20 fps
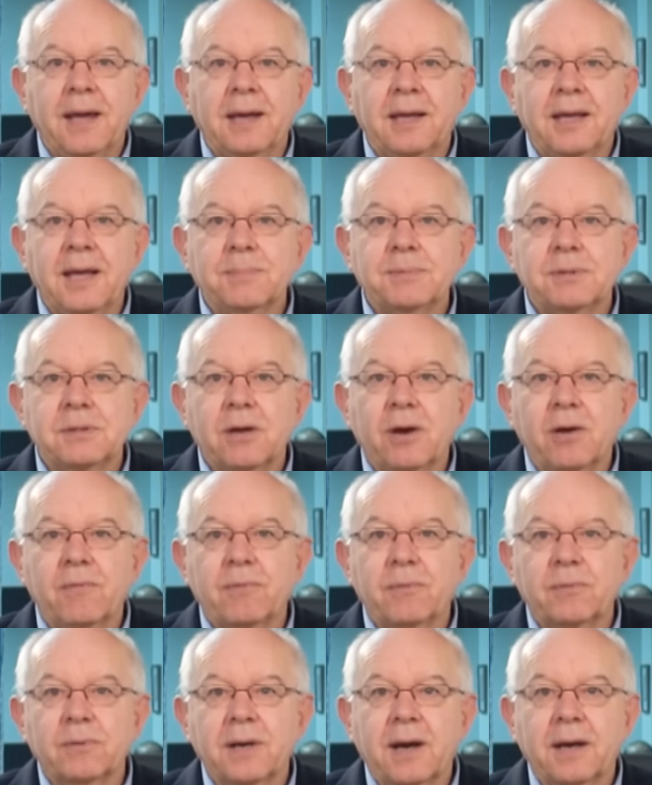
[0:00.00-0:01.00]
and keeps the
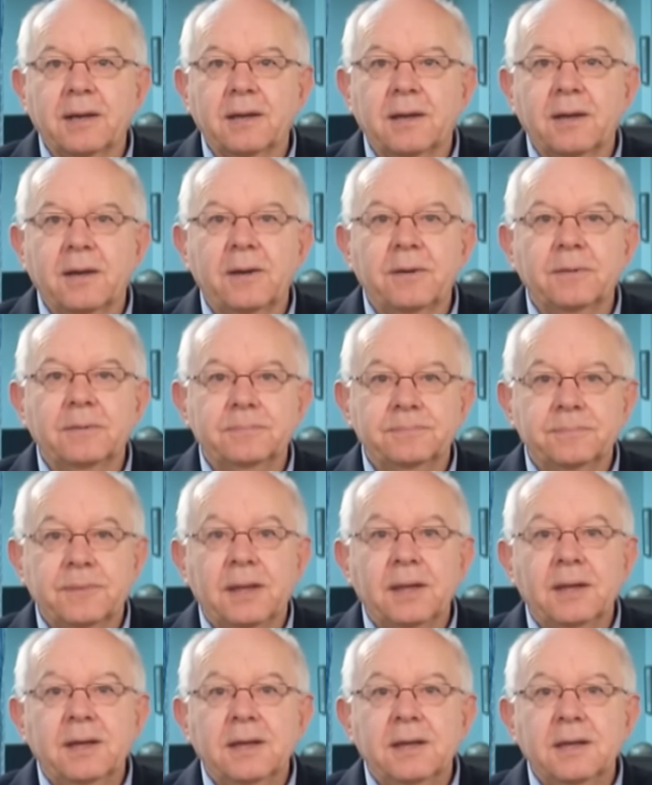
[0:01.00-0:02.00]
overall data low.
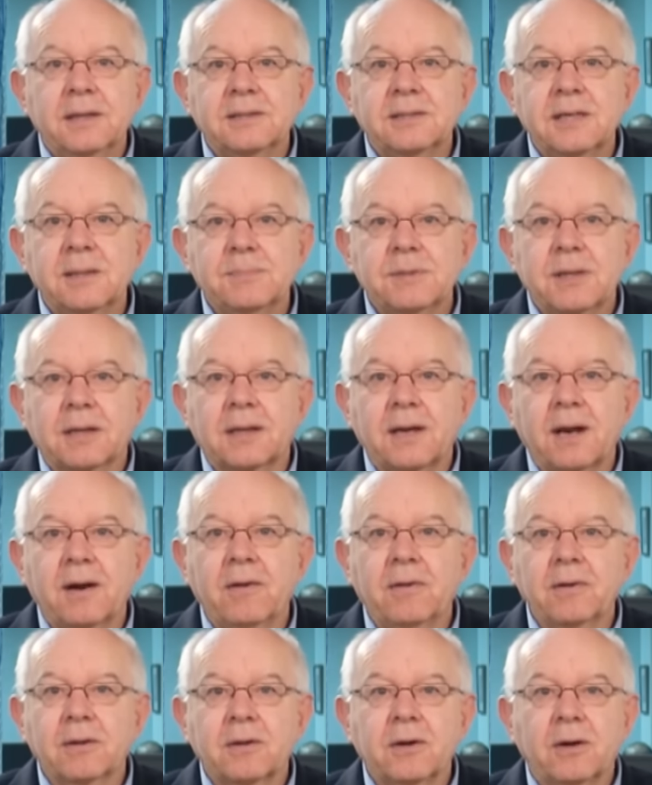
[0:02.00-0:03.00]
It seems the
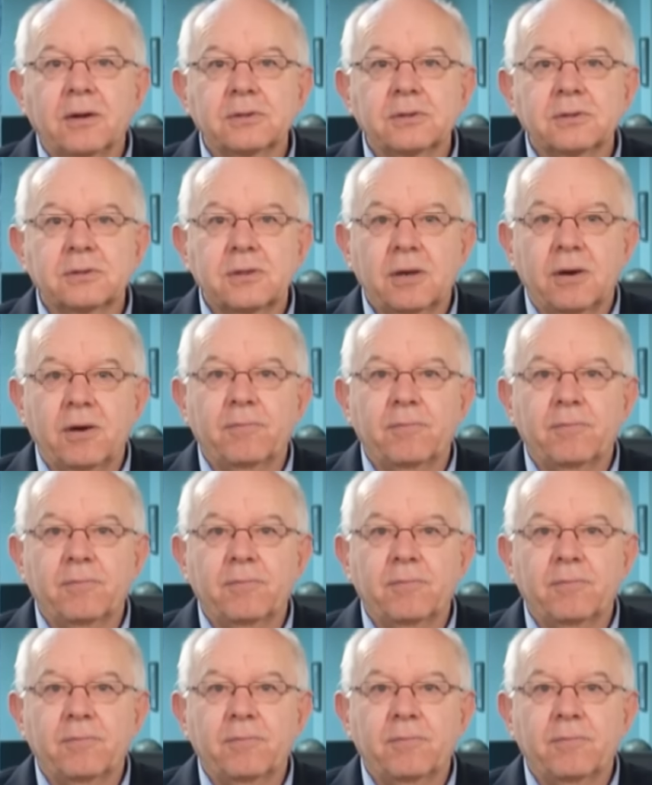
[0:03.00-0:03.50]
current costs